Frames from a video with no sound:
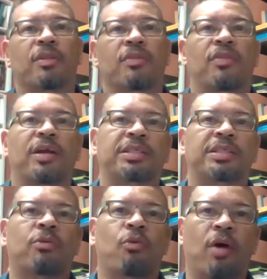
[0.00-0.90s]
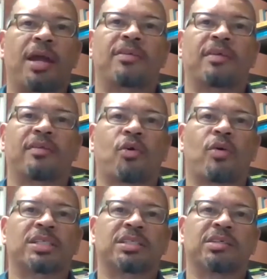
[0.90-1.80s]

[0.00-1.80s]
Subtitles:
there's a way that the question